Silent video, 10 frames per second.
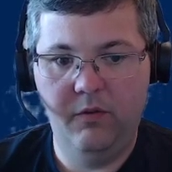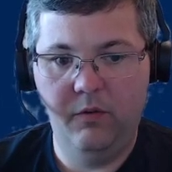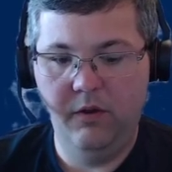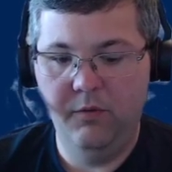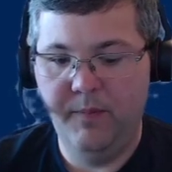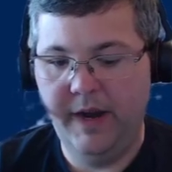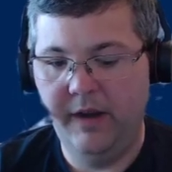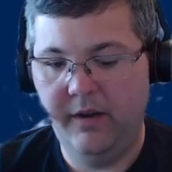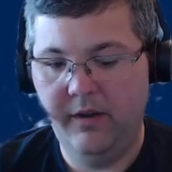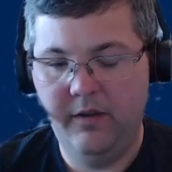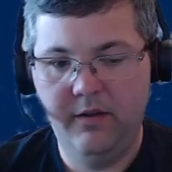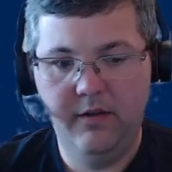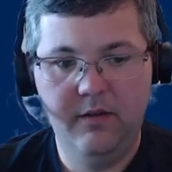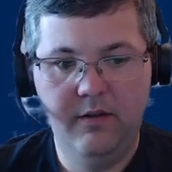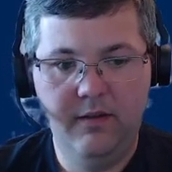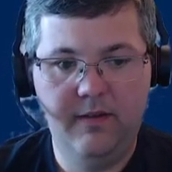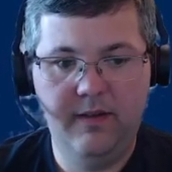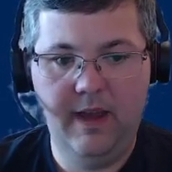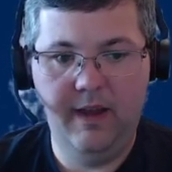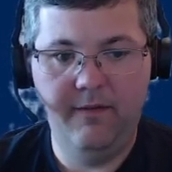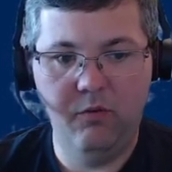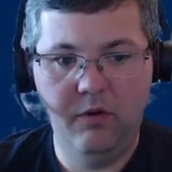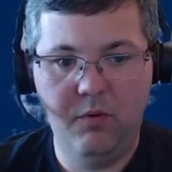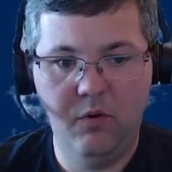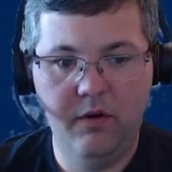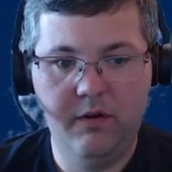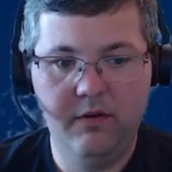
So you might save the report